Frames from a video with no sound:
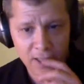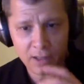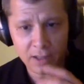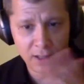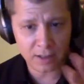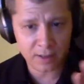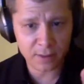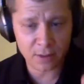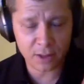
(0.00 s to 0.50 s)
And
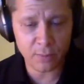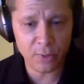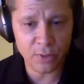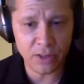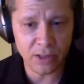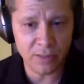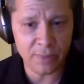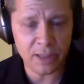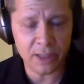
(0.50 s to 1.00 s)
as a
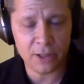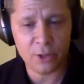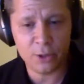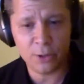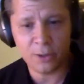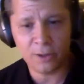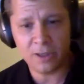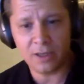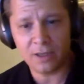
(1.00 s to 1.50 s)
community
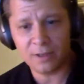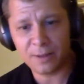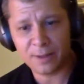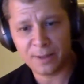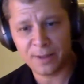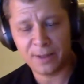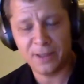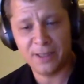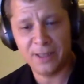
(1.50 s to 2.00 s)
manager,
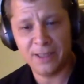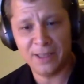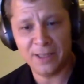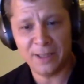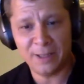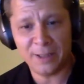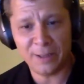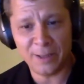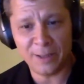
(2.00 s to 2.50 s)
Gus,
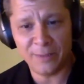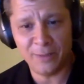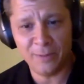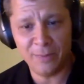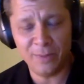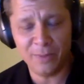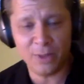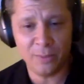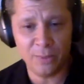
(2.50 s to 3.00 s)
of the
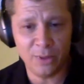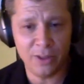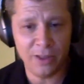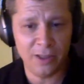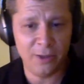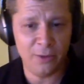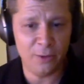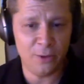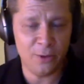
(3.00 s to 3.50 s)
Beam
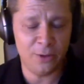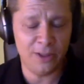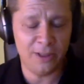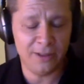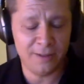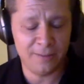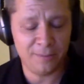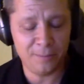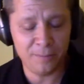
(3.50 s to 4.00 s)
community, you know
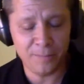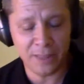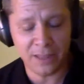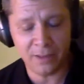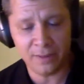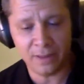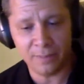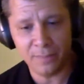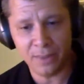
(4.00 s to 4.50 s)
it
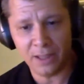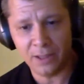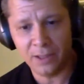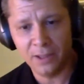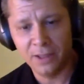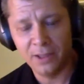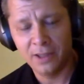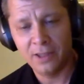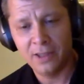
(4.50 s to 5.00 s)
better than me.
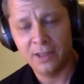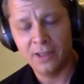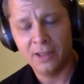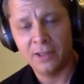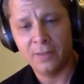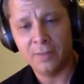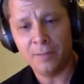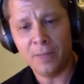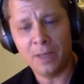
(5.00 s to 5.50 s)

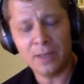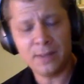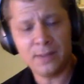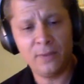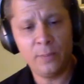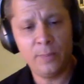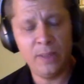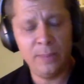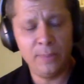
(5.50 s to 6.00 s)
Most
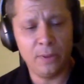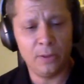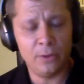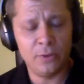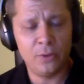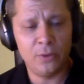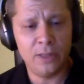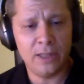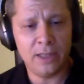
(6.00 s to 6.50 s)
of the people
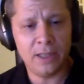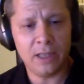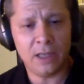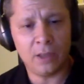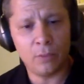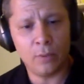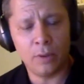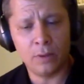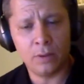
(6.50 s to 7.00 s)
today
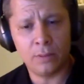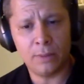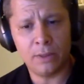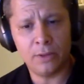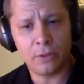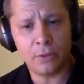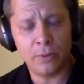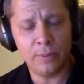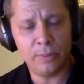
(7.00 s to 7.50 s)
are wrong
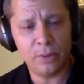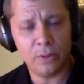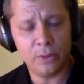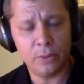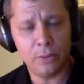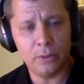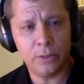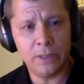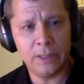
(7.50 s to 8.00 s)
about the crypto.
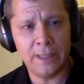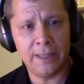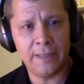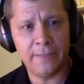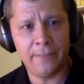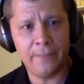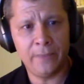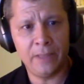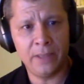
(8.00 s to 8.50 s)

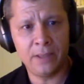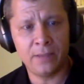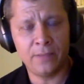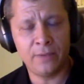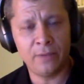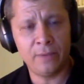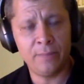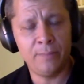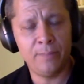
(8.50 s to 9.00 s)
It's a
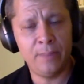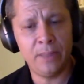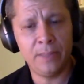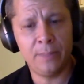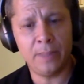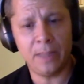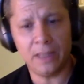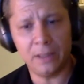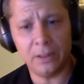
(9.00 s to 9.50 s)
very
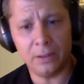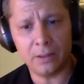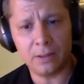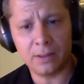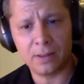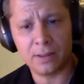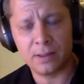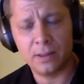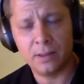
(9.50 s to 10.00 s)
big
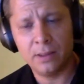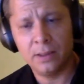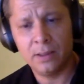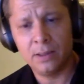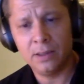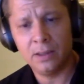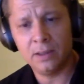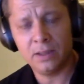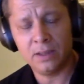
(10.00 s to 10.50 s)
paradox
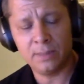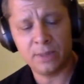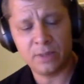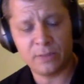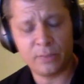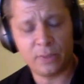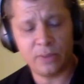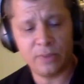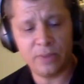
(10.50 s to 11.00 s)
in terms
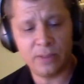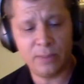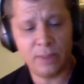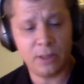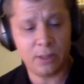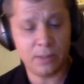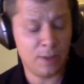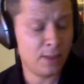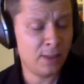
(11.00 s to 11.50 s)
of privacy
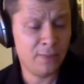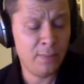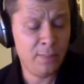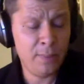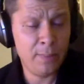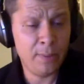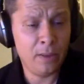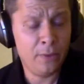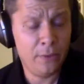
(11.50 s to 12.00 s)
because most of the
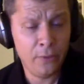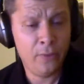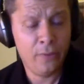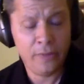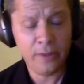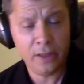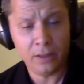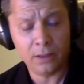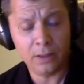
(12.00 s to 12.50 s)
people do
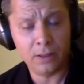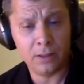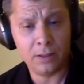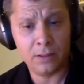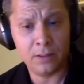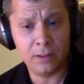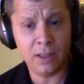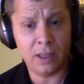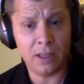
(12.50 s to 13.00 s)
think
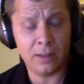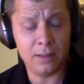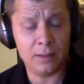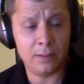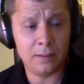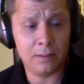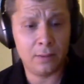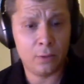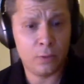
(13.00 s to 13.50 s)
that
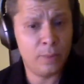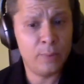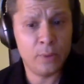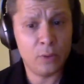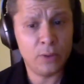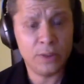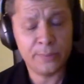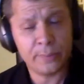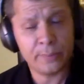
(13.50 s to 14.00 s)

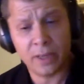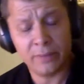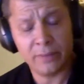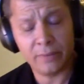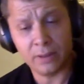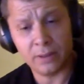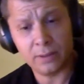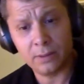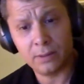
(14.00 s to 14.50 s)
crypto is
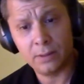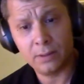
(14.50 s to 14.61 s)
private,